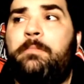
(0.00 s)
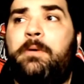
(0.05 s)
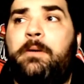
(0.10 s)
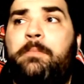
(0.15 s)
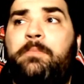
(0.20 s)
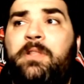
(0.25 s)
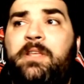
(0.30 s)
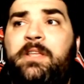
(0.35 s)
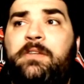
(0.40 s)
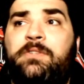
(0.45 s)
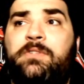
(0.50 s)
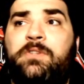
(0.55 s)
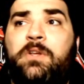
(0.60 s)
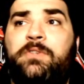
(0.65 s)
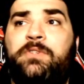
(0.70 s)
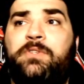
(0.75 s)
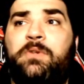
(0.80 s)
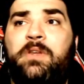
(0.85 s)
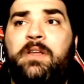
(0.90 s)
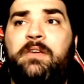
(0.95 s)
but Molina's
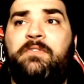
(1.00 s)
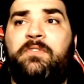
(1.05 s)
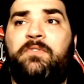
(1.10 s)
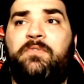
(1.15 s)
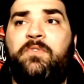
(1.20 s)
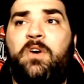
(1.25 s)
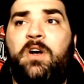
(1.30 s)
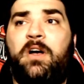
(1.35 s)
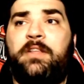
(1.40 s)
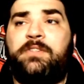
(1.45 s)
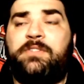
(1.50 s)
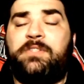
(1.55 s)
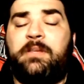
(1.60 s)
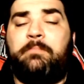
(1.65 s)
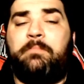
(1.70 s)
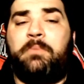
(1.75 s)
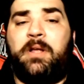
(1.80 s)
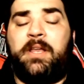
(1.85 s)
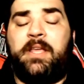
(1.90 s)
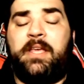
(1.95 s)
also never fought
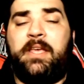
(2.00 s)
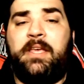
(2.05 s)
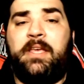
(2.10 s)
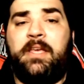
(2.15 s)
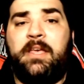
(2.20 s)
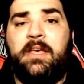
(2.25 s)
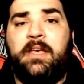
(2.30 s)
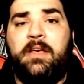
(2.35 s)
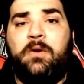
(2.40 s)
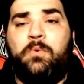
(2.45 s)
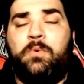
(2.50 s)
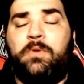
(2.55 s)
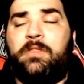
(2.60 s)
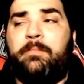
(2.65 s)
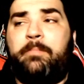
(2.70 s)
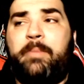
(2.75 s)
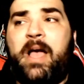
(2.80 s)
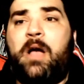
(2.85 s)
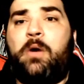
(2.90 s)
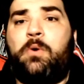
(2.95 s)
somebody with
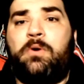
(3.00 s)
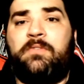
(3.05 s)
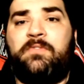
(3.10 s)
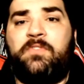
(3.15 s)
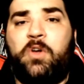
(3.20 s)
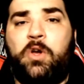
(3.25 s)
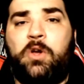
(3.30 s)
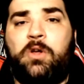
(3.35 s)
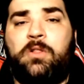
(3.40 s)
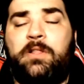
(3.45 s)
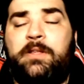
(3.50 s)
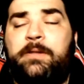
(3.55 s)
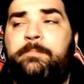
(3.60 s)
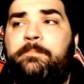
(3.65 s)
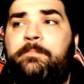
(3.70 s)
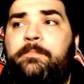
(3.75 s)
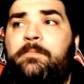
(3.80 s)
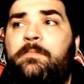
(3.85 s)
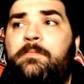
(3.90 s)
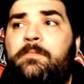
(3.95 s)
the power of Kirkland.
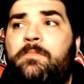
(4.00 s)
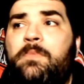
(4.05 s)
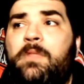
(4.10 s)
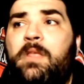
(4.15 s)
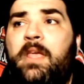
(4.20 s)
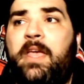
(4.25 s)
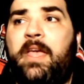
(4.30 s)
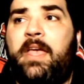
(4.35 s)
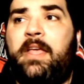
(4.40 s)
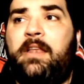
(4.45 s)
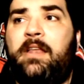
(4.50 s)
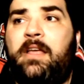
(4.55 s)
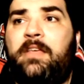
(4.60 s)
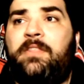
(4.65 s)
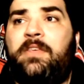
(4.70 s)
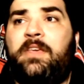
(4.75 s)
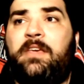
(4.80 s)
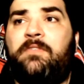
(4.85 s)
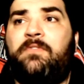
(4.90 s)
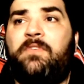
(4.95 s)
And
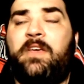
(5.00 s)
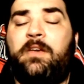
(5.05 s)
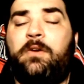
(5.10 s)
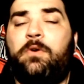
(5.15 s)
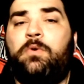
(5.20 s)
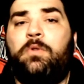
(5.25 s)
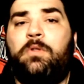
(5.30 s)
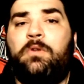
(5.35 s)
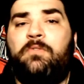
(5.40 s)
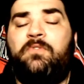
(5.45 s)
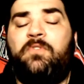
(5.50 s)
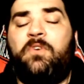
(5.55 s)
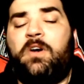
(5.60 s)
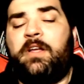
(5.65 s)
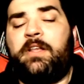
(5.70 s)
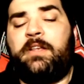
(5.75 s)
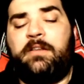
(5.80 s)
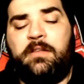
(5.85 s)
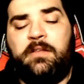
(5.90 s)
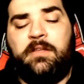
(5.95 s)
I think if Angulo
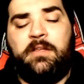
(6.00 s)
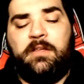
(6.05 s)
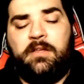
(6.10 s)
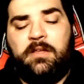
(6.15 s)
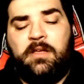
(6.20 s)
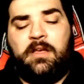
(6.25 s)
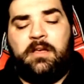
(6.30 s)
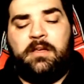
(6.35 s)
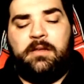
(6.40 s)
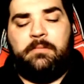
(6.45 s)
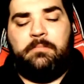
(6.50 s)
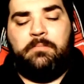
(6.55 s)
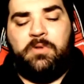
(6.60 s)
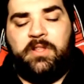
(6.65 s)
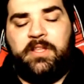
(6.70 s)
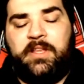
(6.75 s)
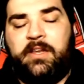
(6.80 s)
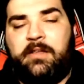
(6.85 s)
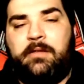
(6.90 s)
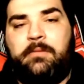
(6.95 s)
fought
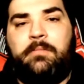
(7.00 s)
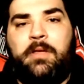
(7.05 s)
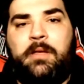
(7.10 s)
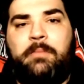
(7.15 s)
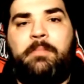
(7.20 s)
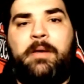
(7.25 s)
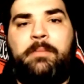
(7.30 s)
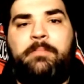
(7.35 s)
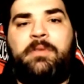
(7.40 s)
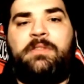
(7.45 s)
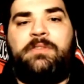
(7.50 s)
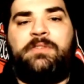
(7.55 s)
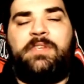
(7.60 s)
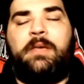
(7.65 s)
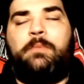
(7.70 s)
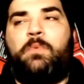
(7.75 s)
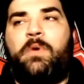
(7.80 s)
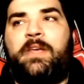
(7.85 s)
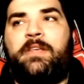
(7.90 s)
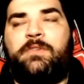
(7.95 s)
Molina, it might be the
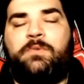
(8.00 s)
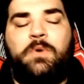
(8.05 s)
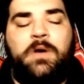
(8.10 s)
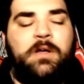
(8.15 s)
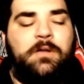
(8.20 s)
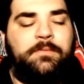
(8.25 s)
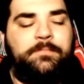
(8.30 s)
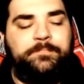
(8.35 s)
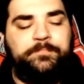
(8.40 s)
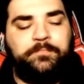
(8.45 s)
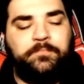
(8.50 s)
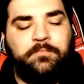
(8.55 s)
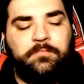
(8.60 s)
same way as well.